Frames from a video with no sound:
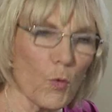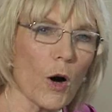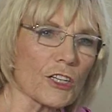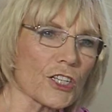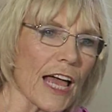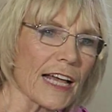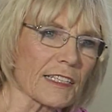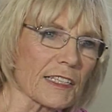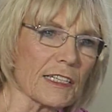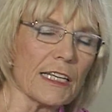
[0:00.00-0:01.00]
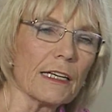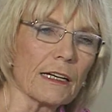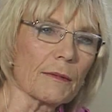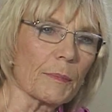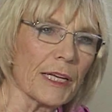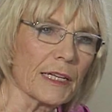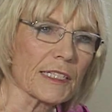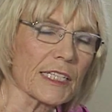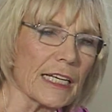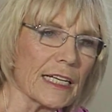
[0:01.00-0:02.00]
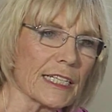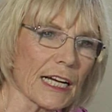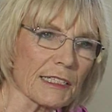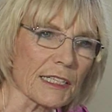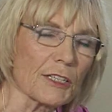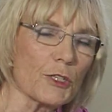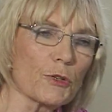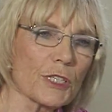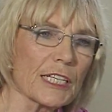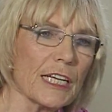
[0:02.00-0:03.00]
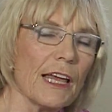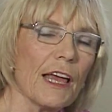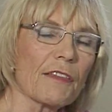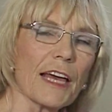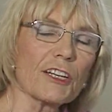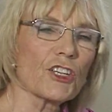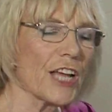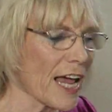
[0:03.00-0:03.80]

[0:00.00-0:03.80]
watch as the pianist here does it, you'll see that she